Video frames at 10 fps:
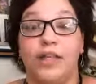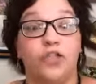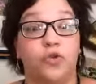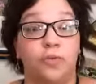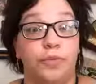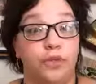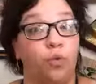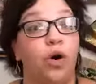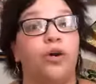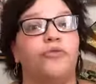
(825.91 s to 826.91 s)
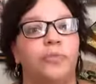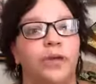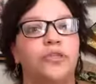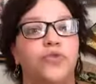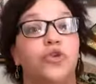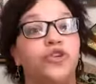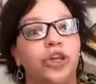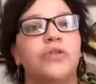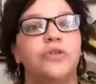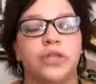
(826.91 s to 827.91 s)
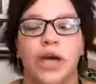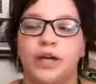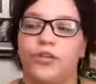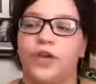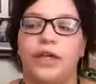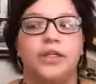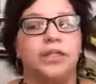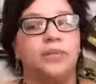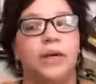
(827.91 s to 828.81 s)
this group is a wonderful place for you to share those kind of things,